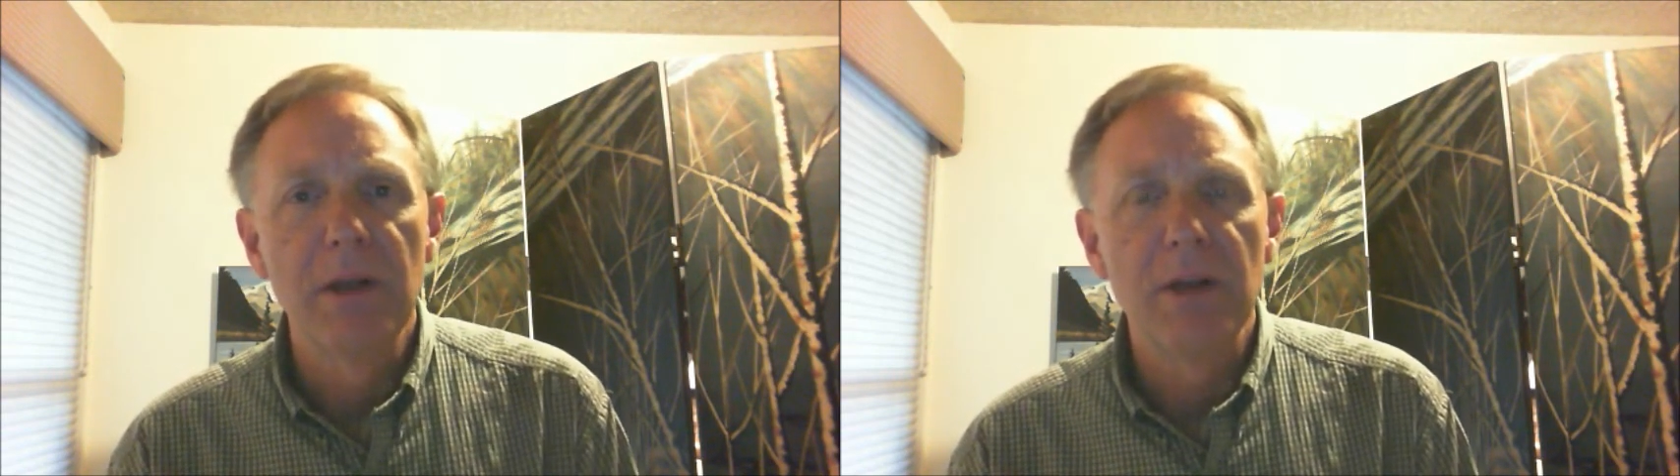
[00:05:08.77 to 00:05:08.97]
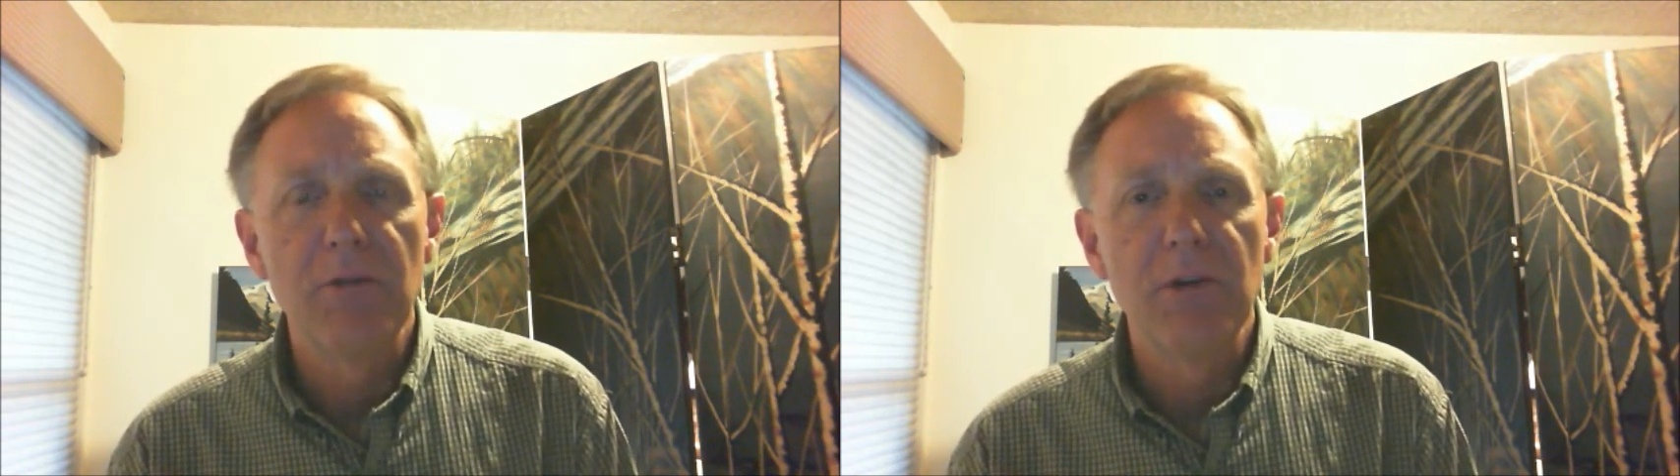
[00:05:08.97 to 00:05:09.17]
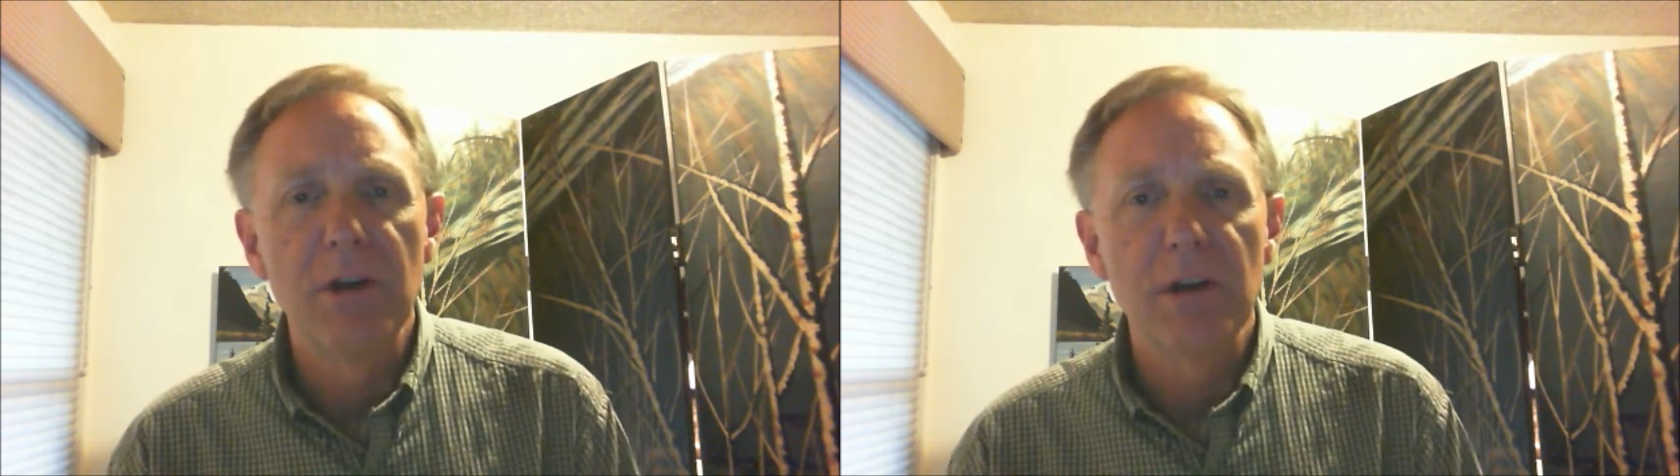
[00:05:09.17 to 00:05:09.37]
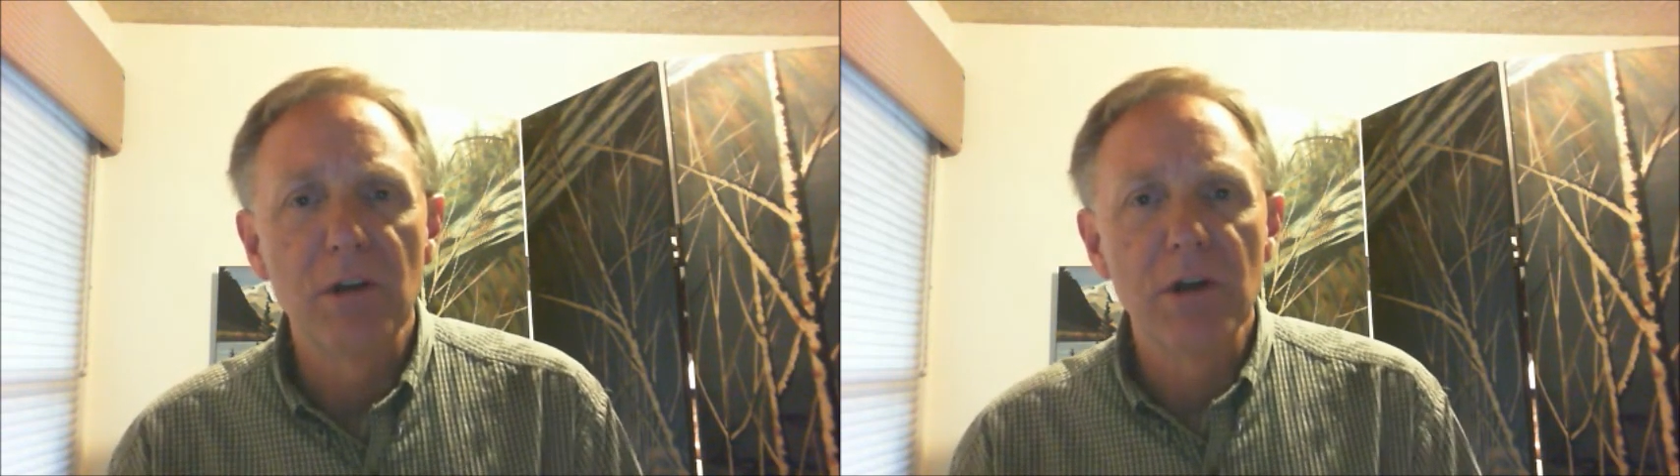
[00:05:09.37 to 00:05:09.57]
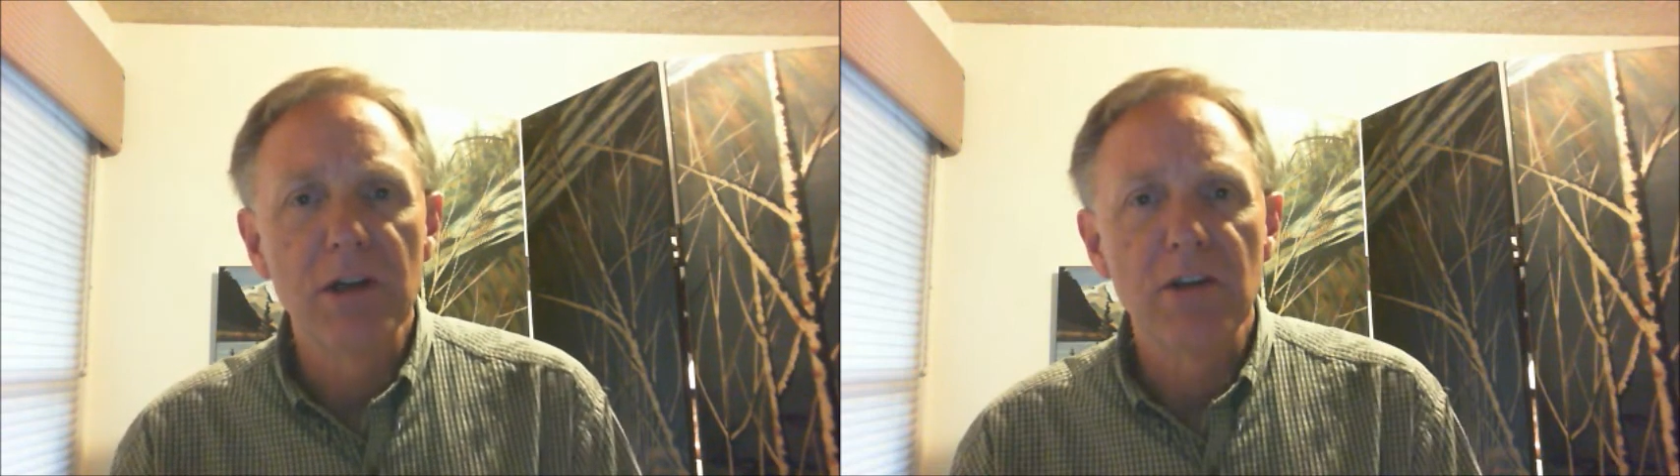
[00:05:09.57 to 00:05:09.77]
If you can
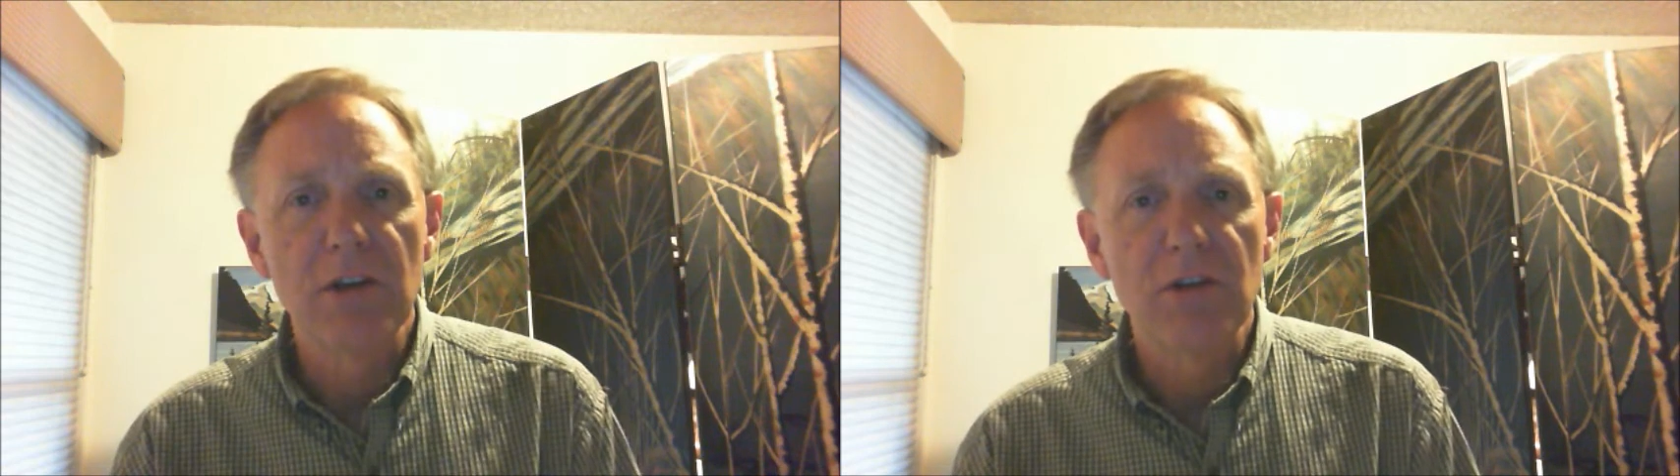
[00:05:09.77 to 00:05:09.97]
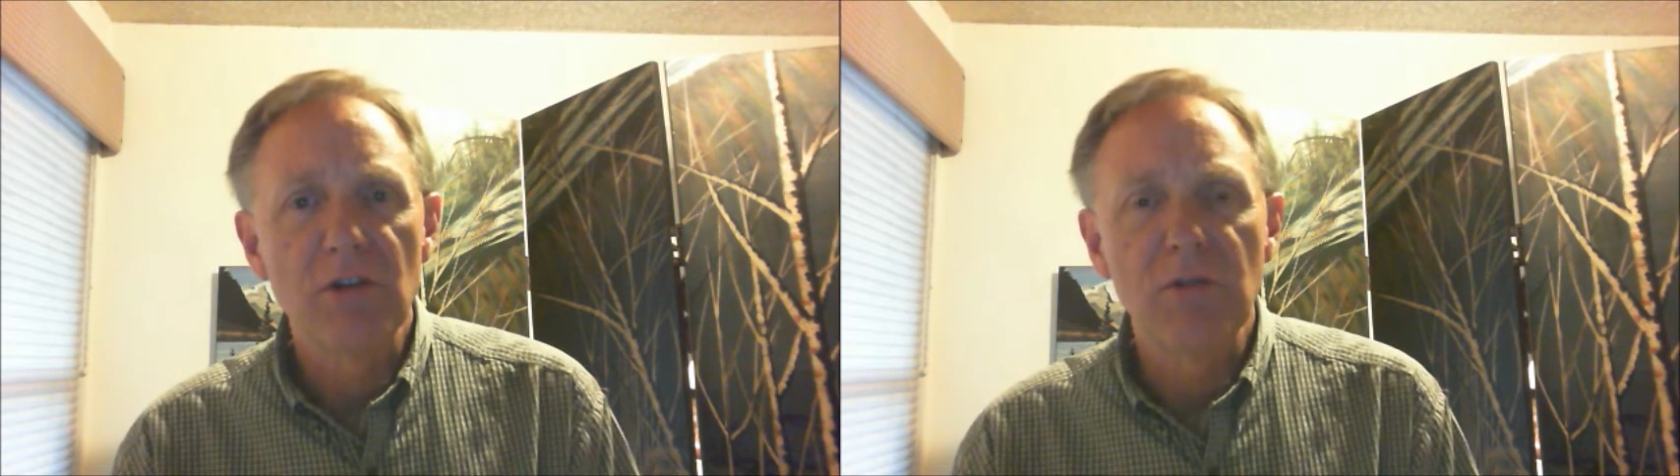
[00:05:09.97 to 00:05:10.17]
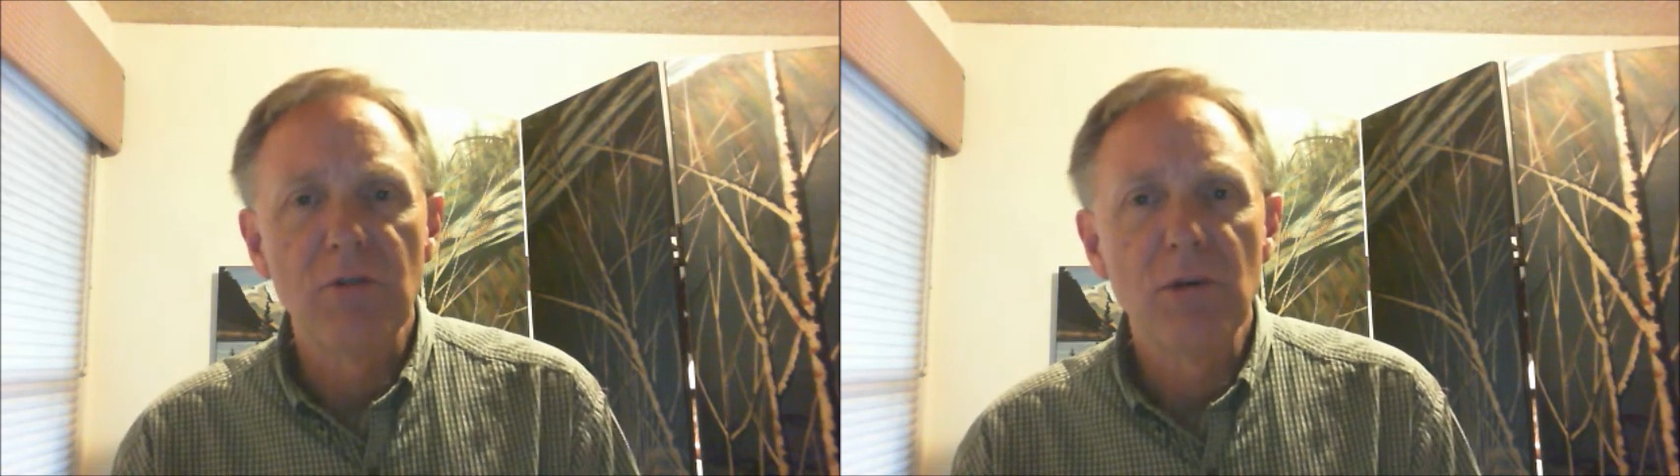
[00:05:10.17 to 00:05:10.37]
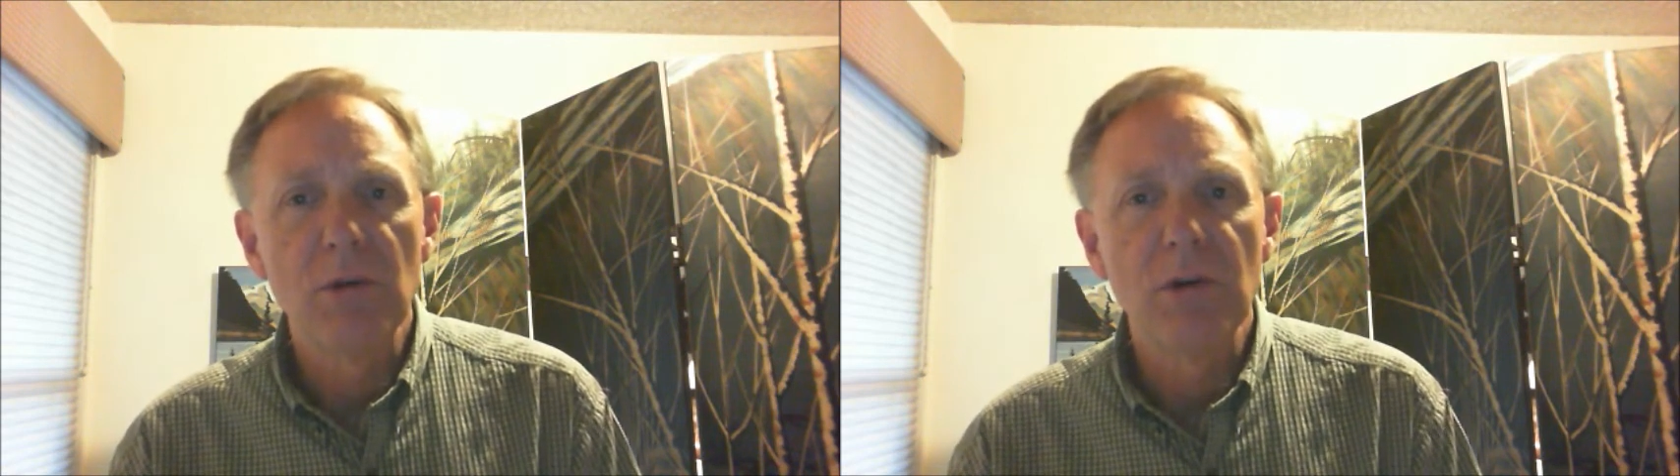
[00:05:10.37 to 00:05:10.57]
look at just a few